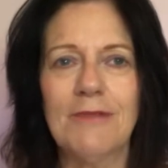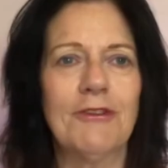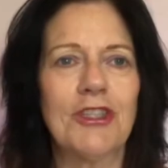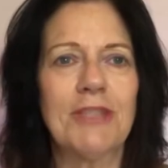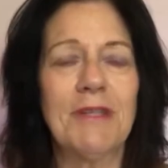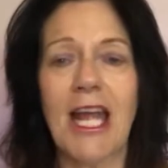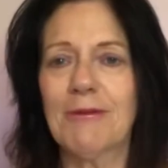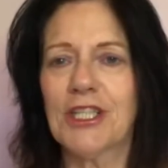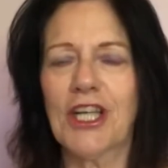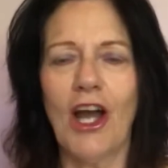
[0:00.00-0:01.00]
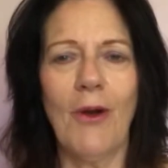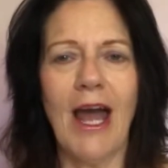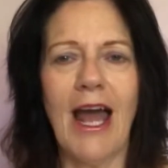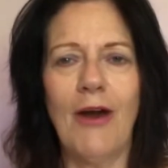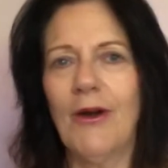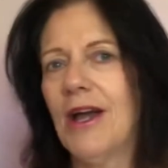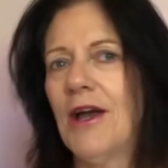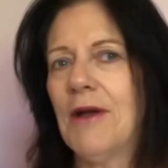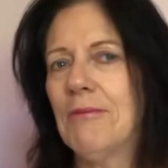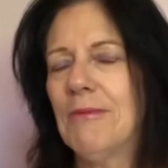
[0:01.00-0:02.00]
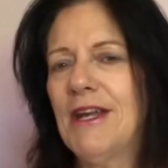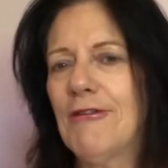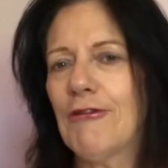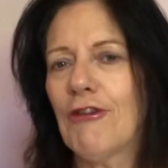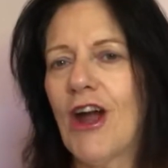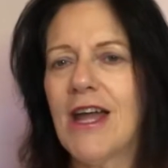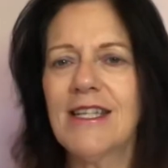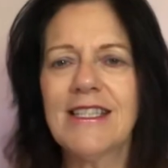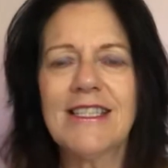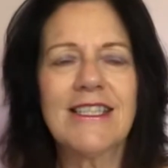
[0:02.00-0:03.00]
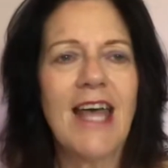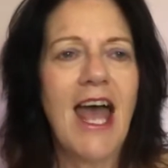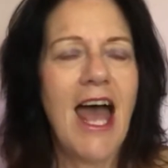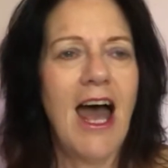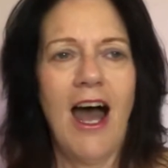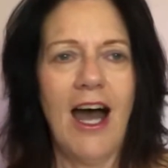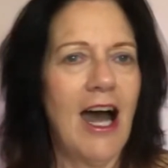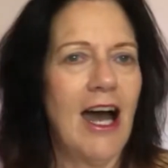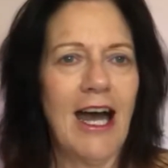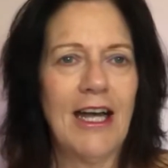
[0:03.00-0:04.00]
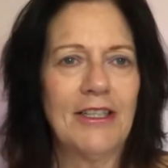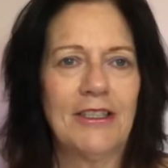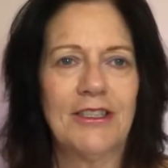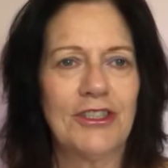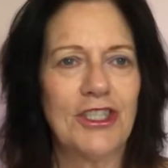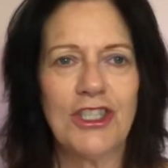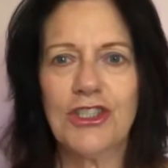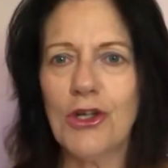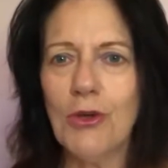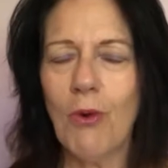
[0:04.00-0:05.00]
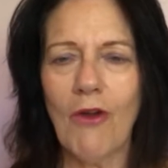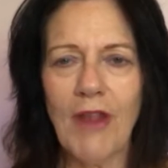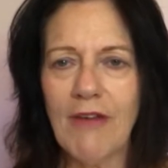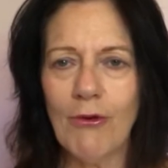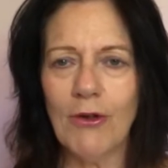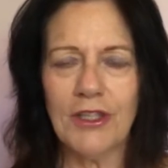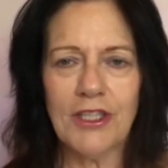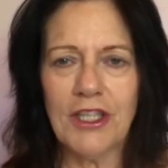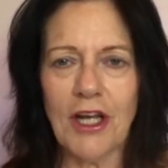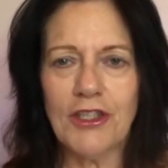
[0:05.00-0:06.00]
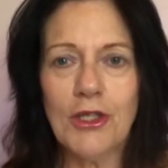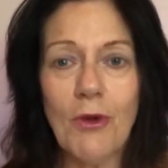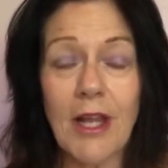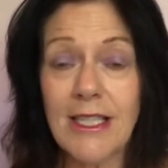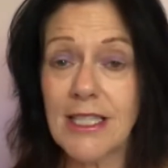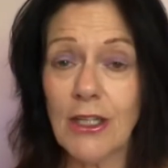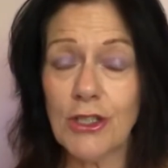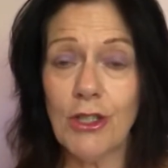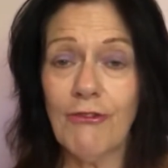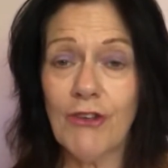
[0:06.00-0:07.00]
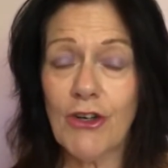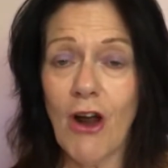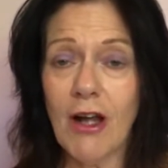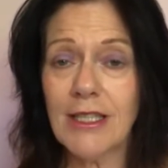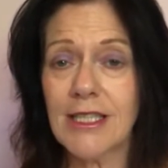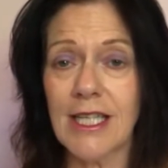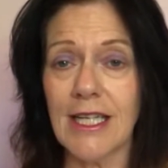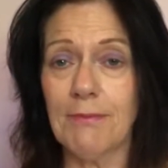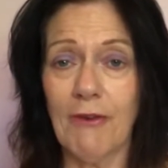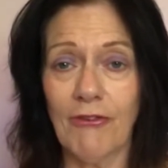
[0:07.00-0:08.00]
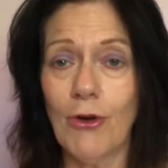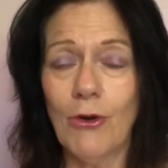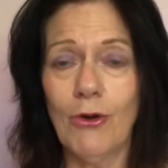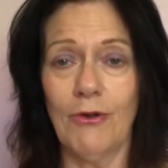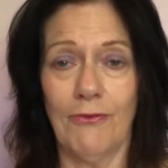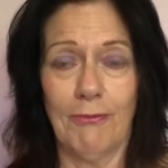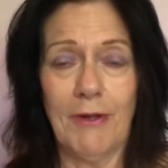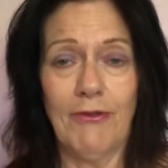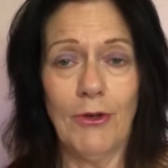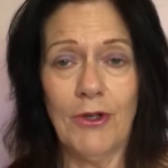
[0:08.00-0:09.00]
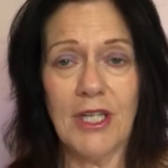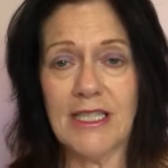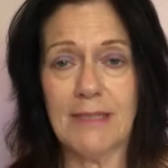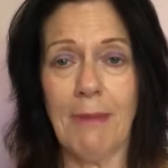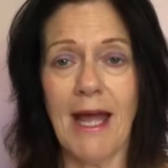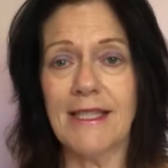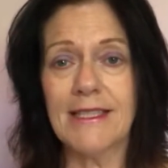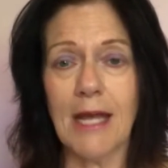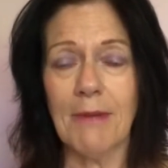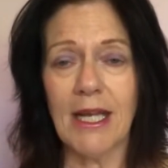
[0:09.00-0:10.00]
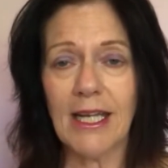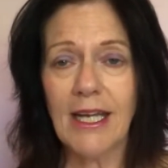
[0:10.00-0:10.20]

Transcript: of just being able to go out, meet friends, and just do what they've, do what they took for granted before this pandemic.